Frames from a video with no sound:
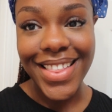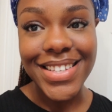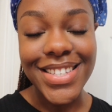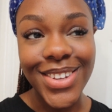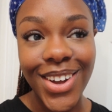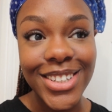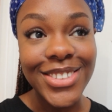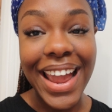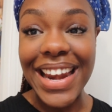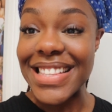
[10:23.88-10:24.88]
This is God
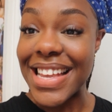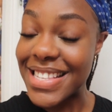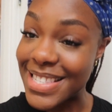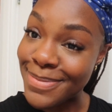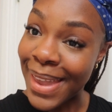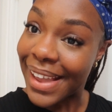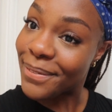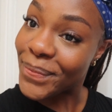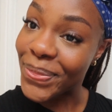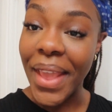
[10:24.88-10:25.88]
trying to test me,
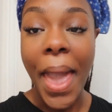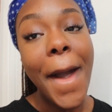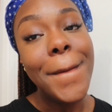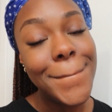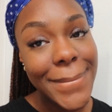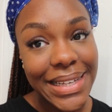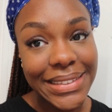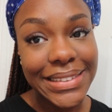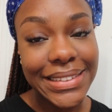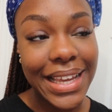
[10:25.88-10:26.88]

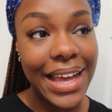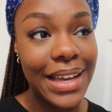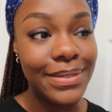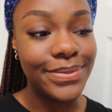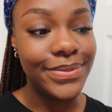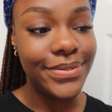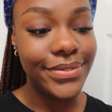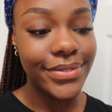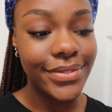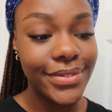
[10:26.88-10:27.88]
but um,
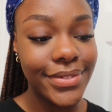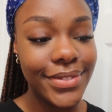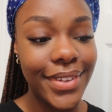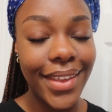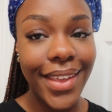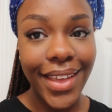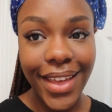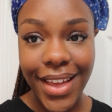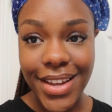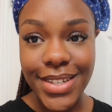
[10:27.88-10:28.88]

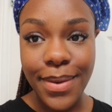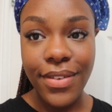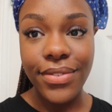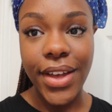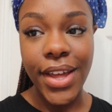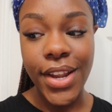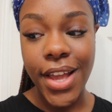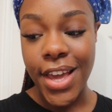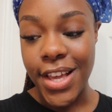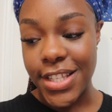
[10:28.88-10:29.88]
should be
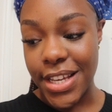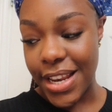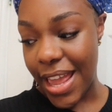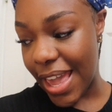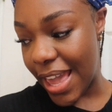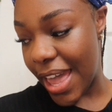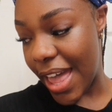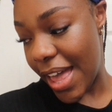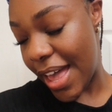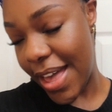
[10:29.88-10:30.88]
fun. Today
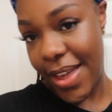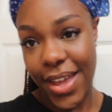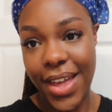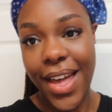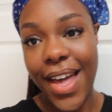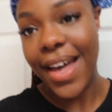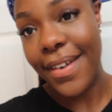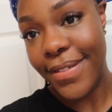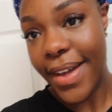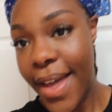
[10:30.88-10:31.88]
I
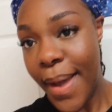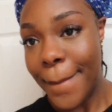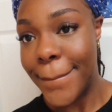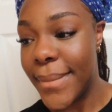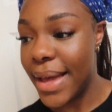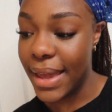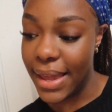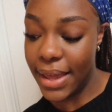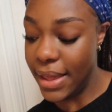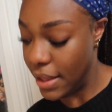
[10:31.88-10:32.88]
have
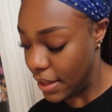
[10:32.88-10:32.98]
my